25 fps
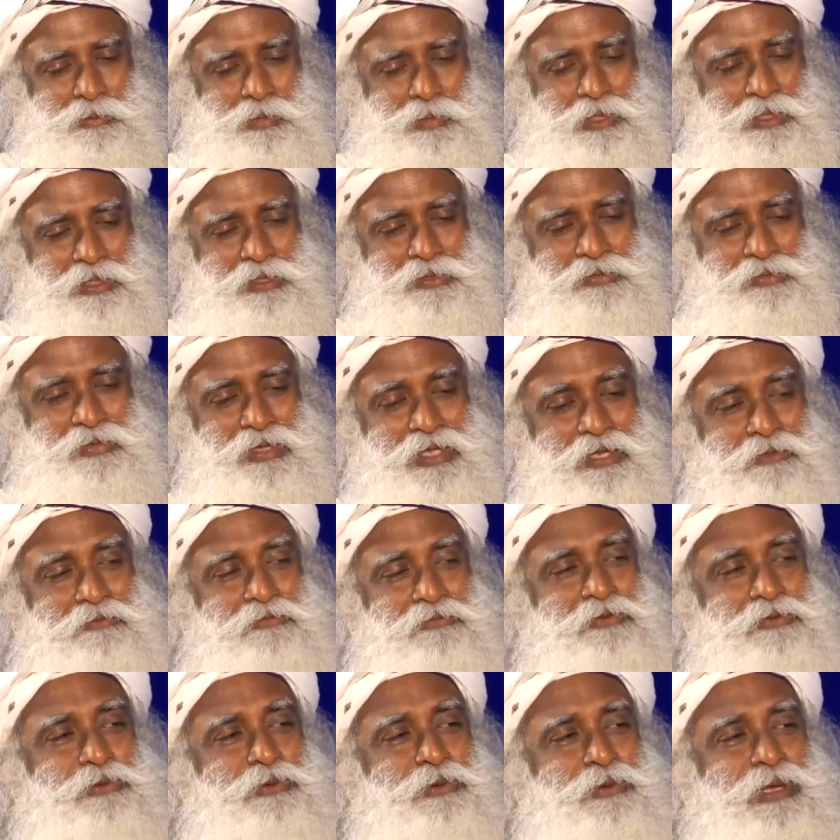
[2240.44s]
Because very
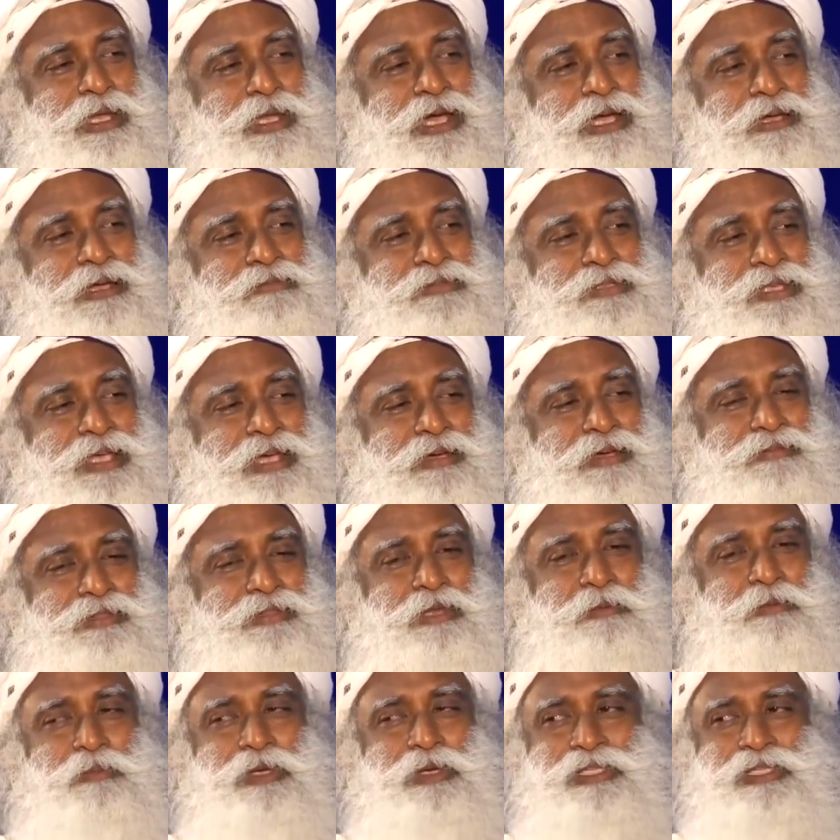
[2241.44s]
few lives have
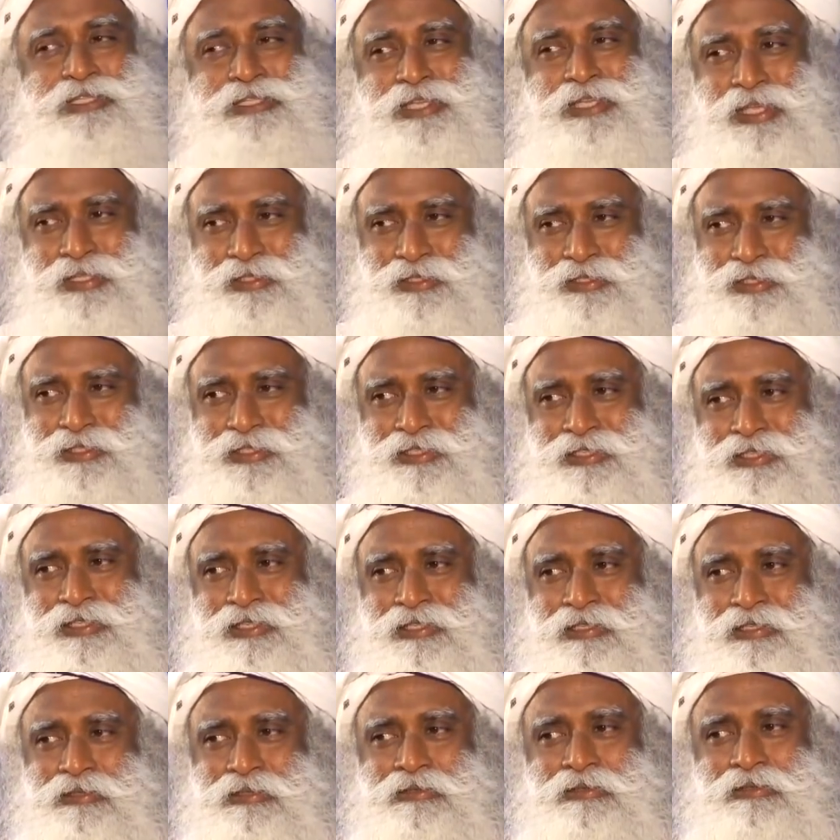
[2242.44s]
that much
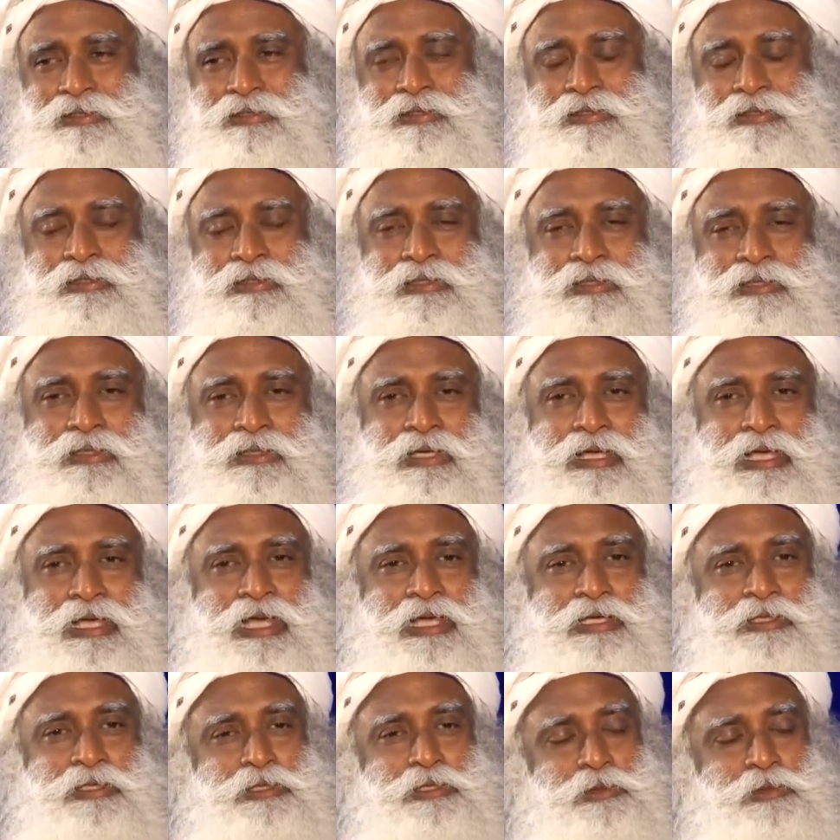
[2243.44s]
sense
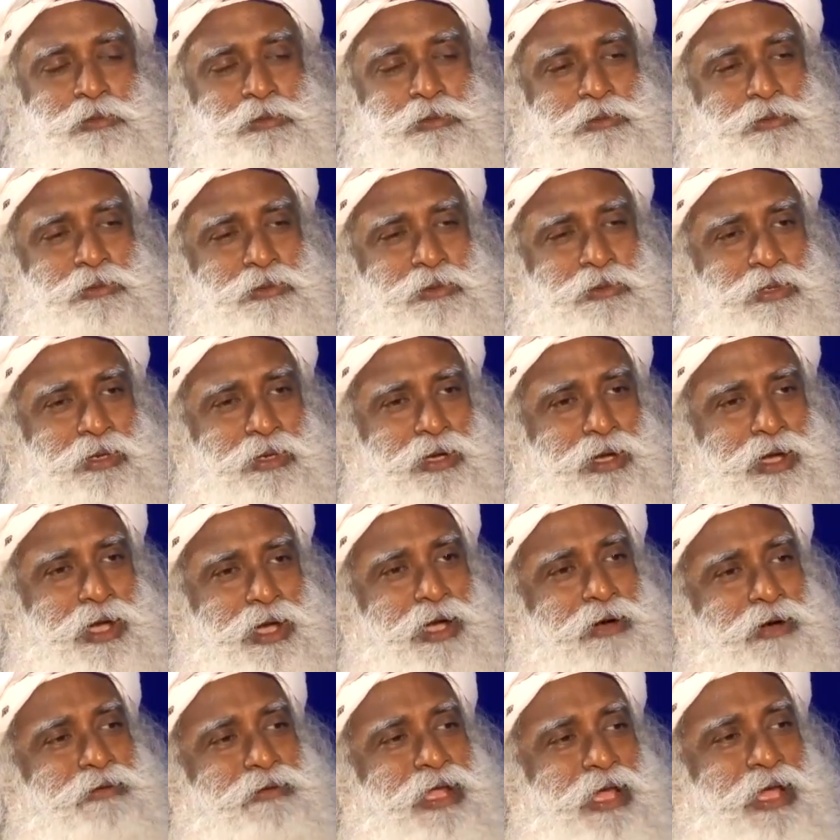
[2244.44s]
as to
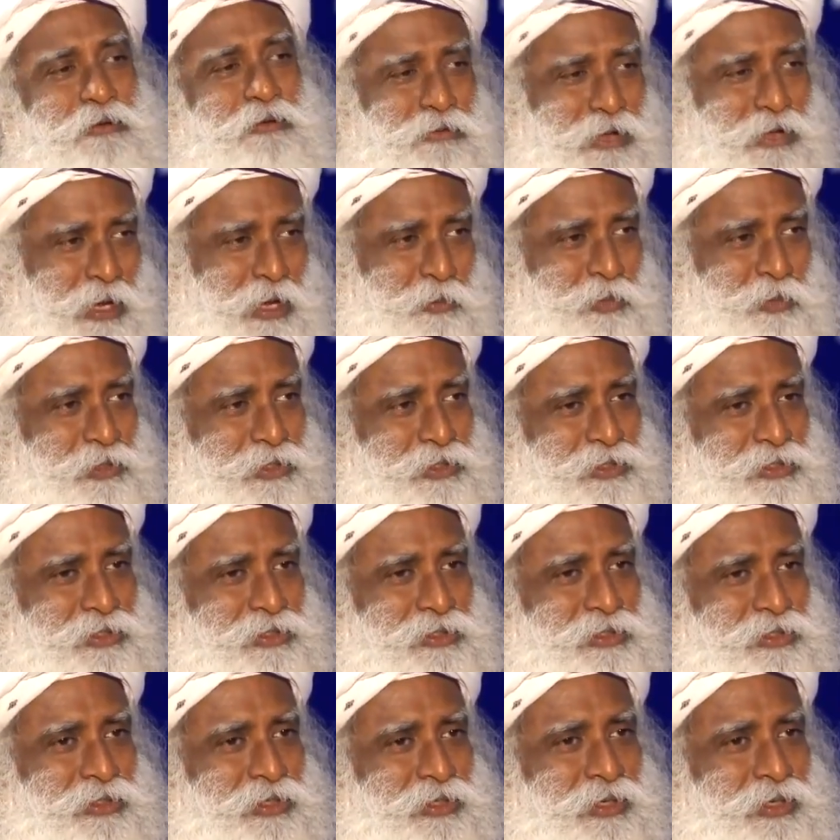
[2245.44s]
how life
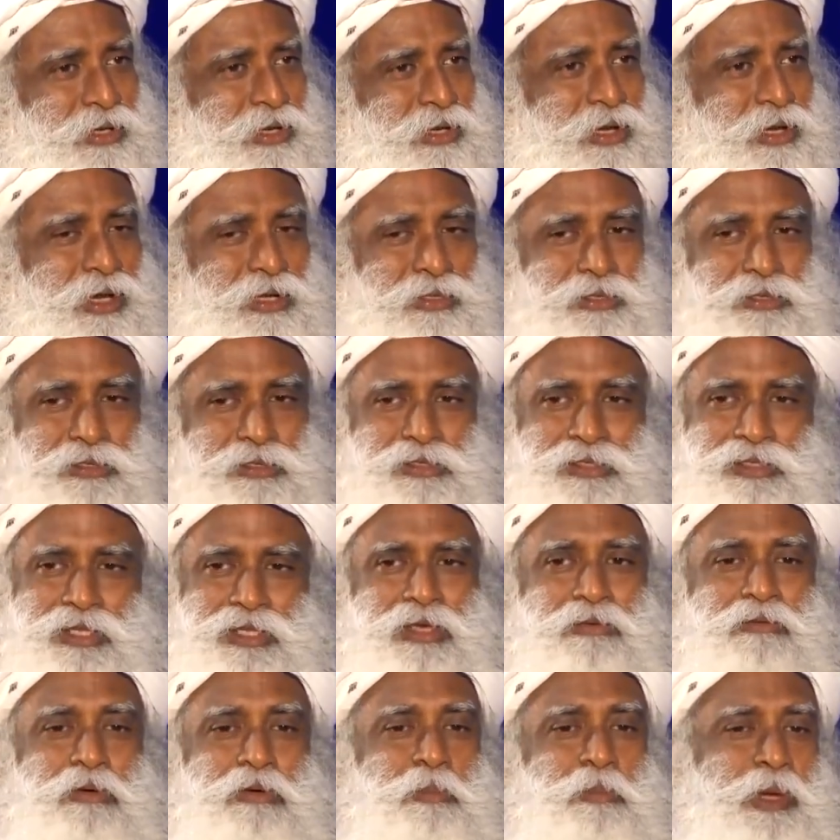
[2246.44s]
happens. Others
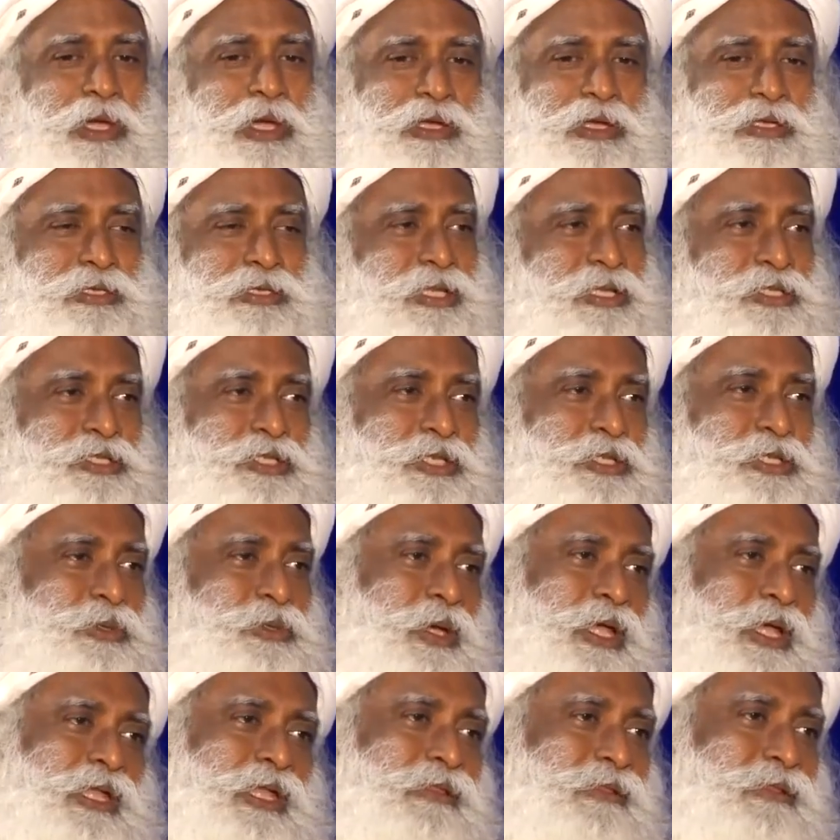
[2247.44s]
never paid attention
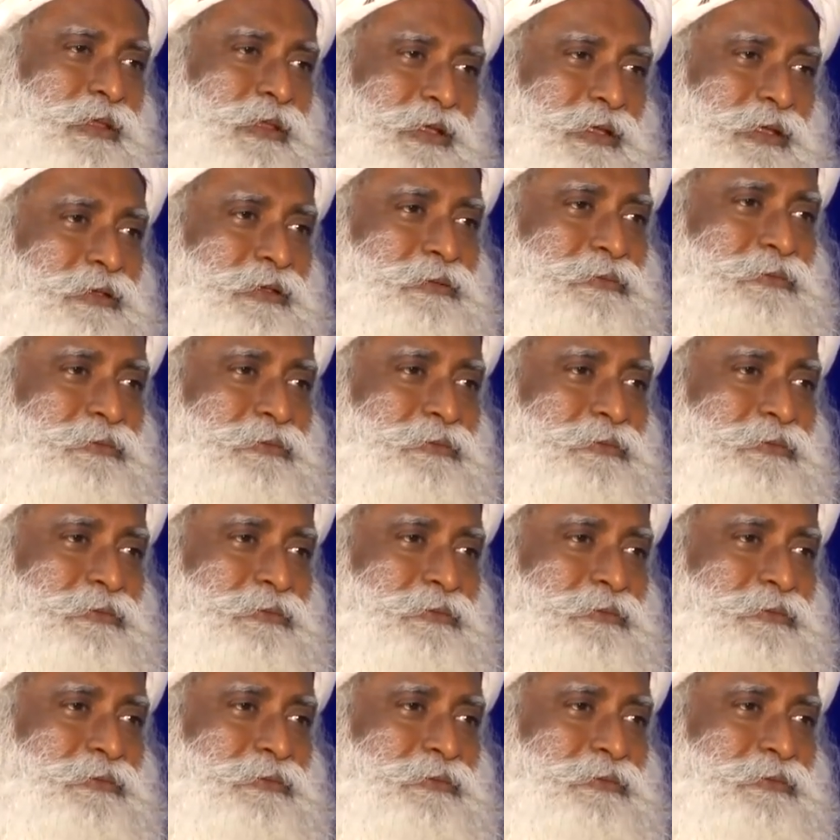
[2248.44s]
to anything.